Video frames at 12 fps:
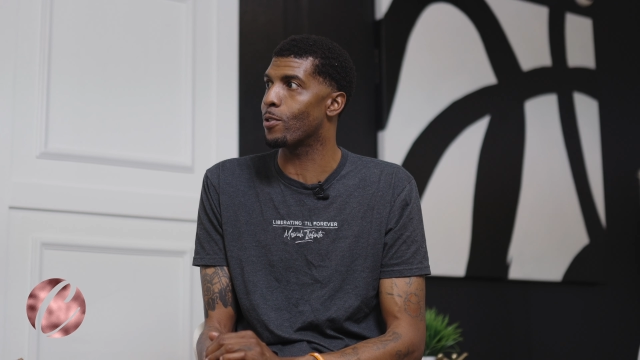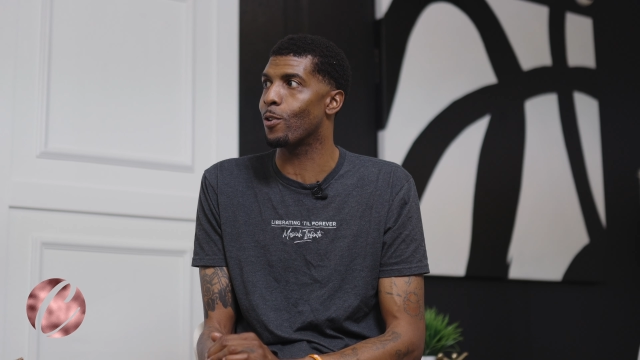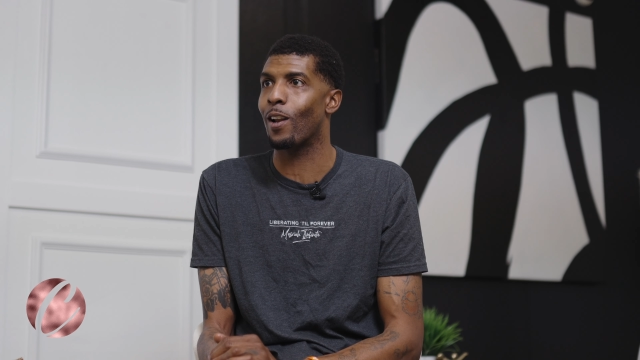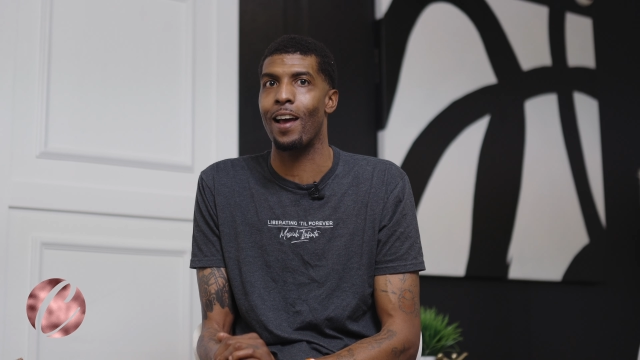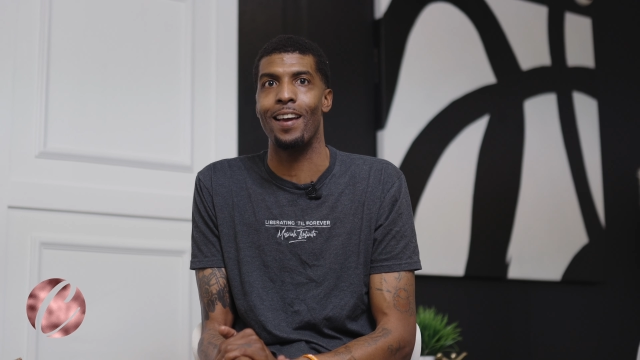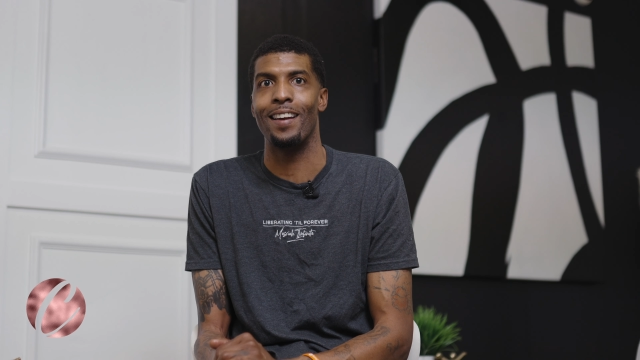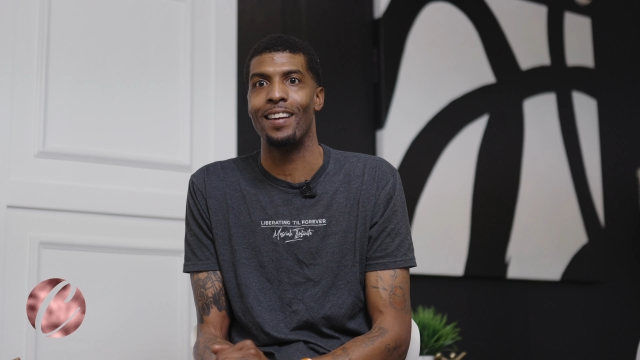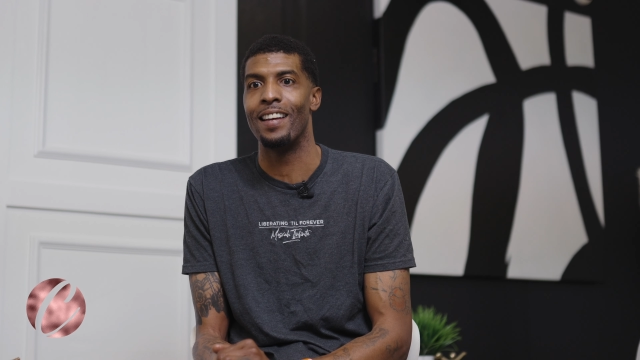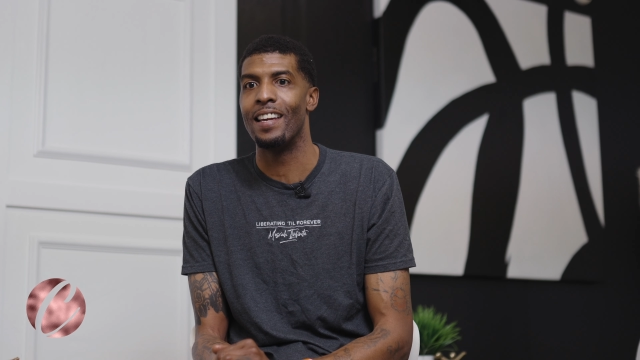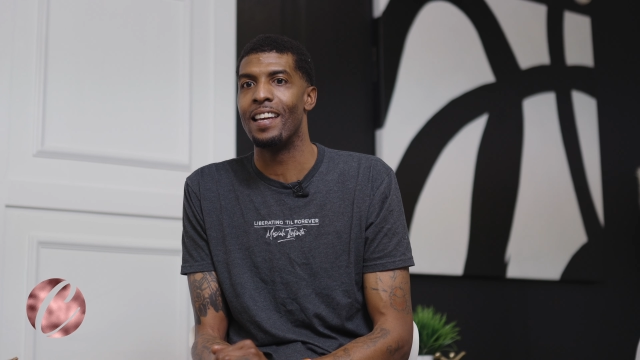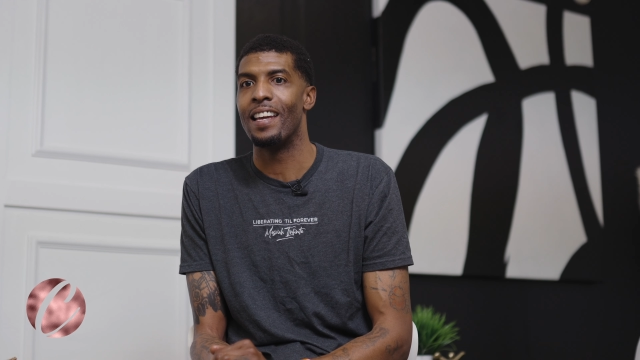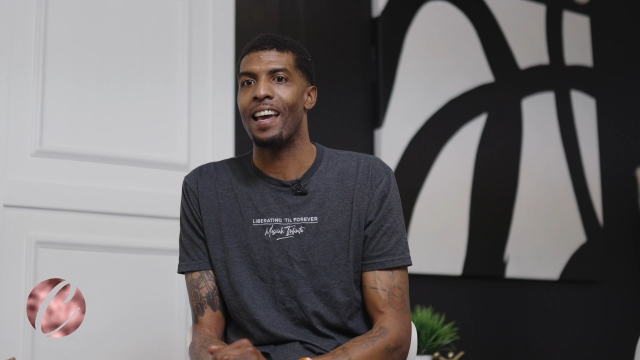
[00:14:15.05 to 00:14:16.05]
so like,
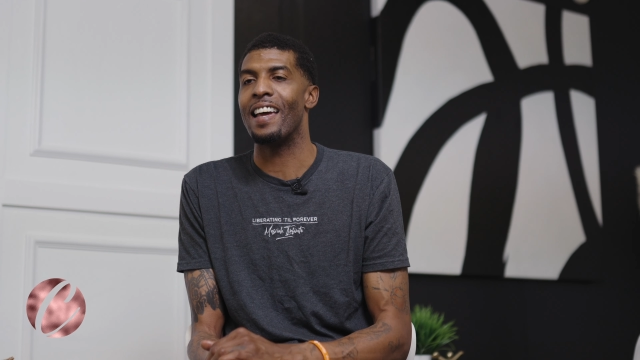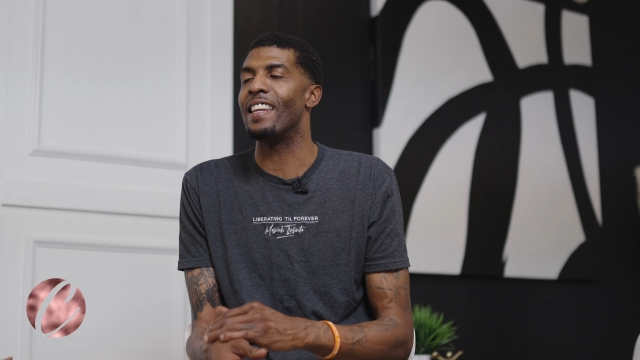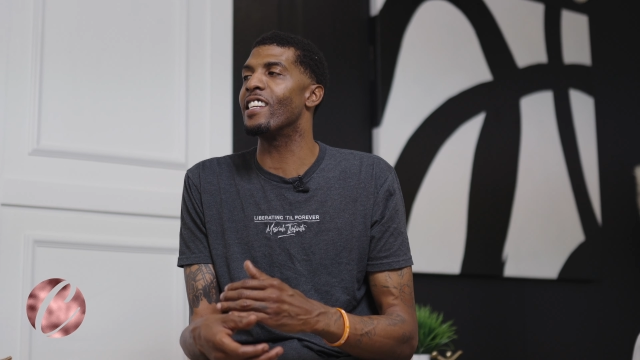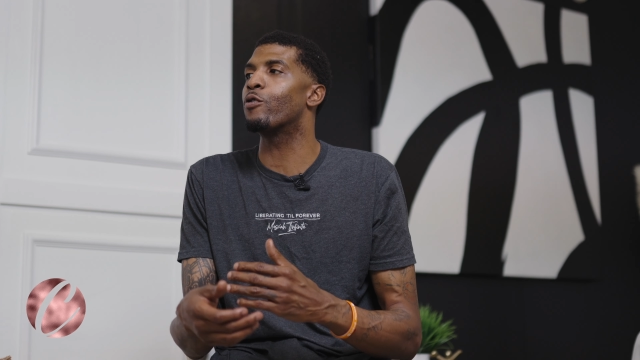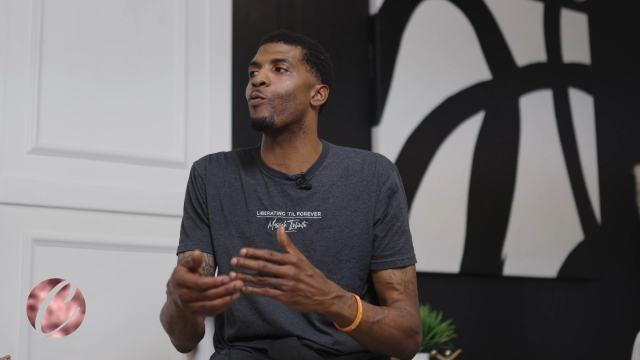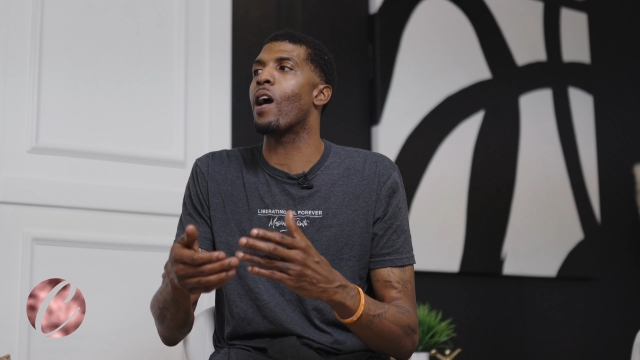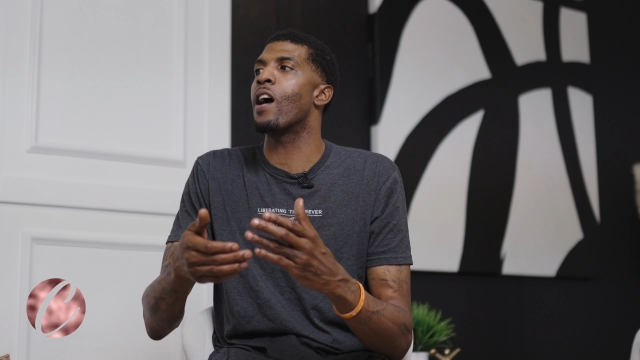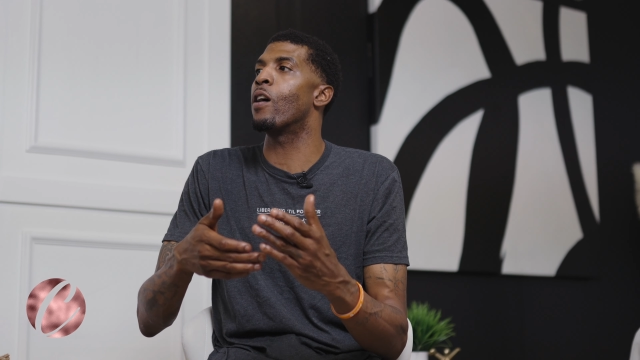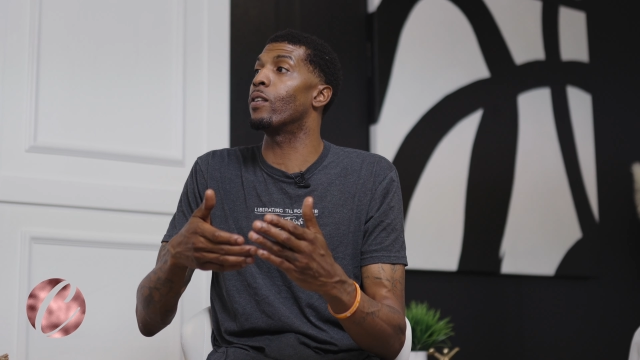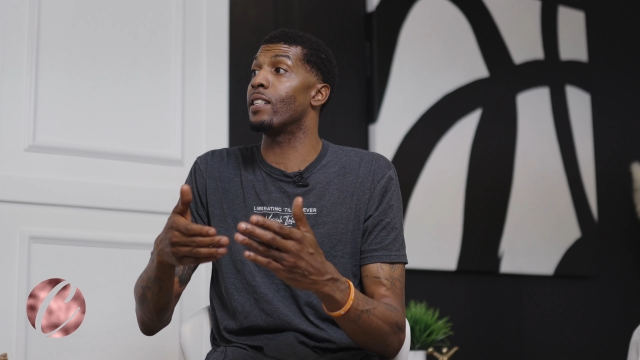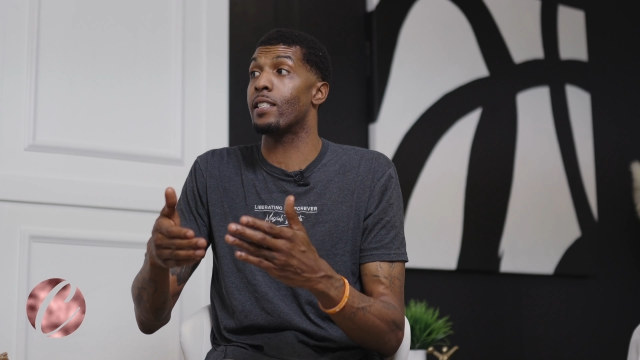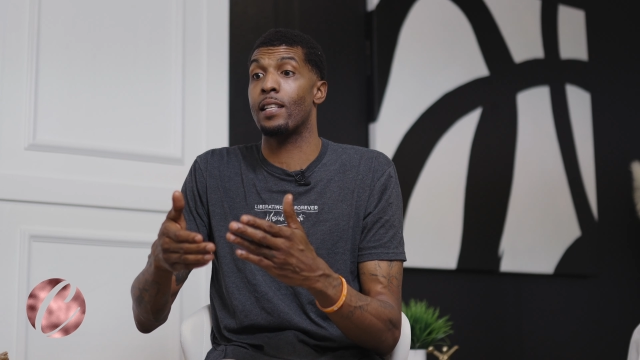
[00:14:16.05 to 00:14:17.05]
and this round